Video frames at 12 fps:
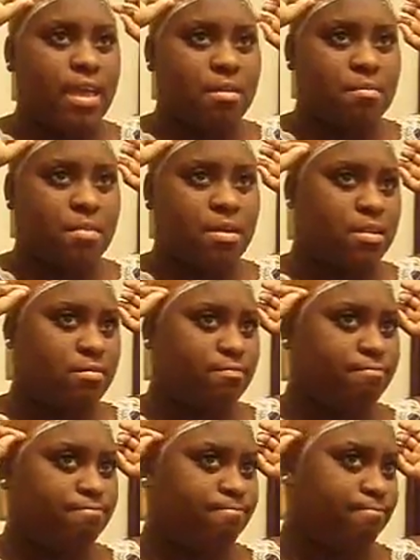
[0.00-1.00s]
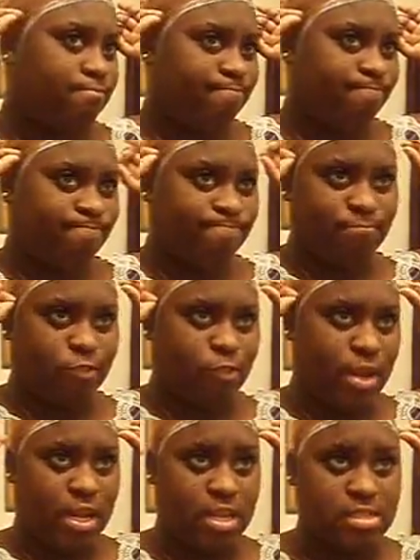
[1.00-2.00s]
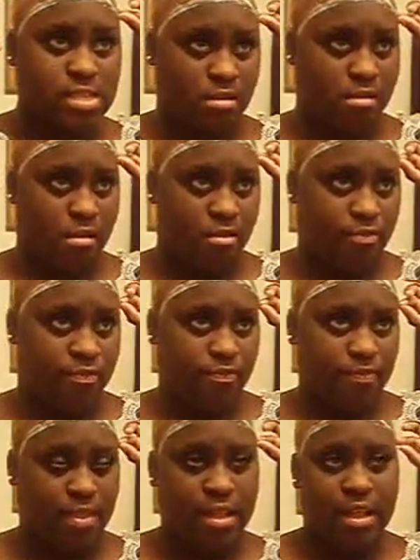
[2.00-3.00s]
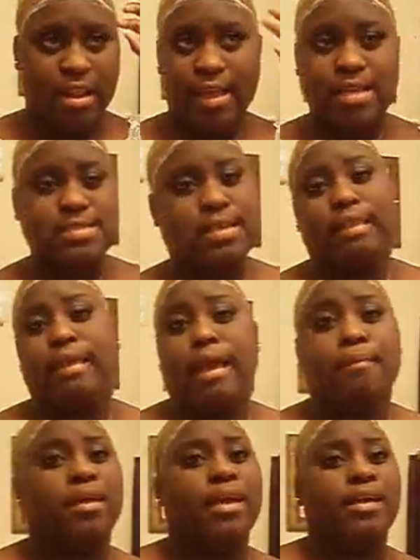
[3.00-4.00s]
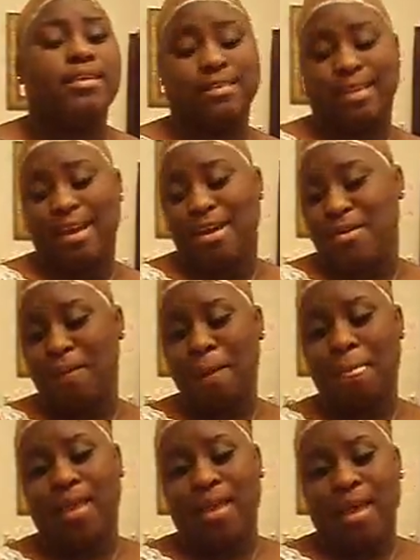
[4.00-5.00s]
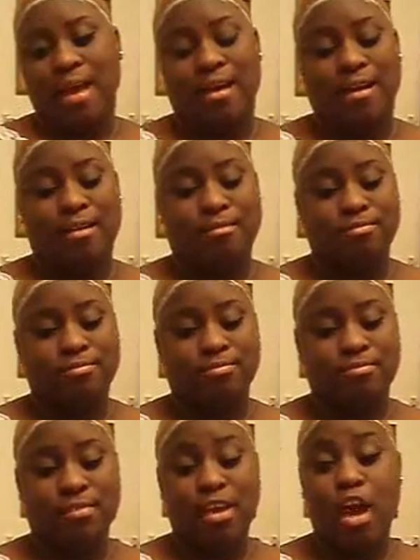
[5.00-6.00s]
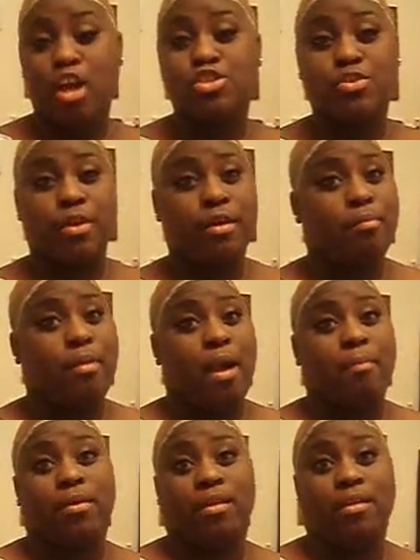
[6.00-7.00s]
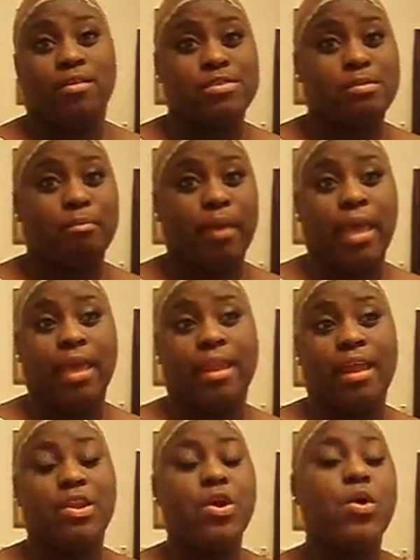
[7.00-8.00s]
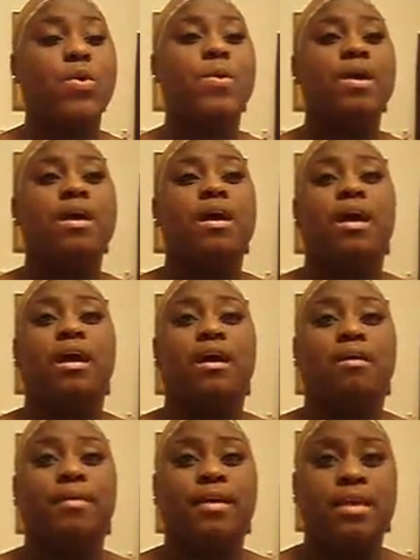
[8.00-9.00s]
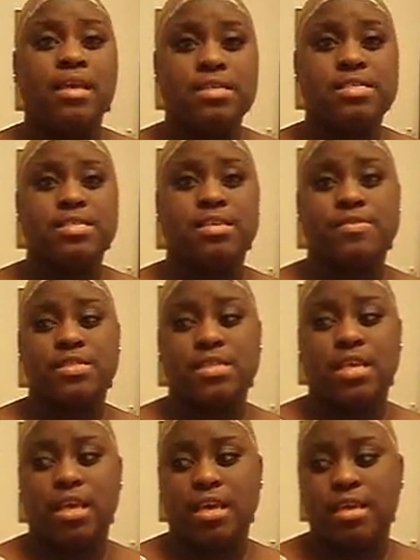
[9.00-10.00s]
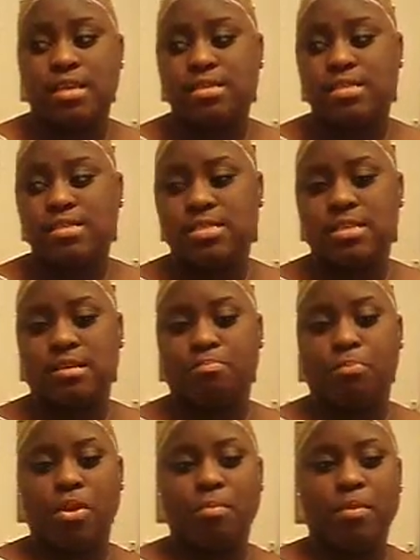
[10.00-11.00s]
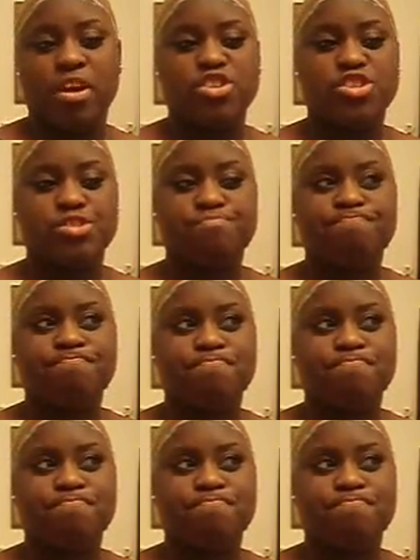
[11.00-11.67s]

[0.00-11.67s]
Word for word: am um, ready to take it off. Like I said, the application now, um, contrary to popular demand, I know um, adhesive is pretty much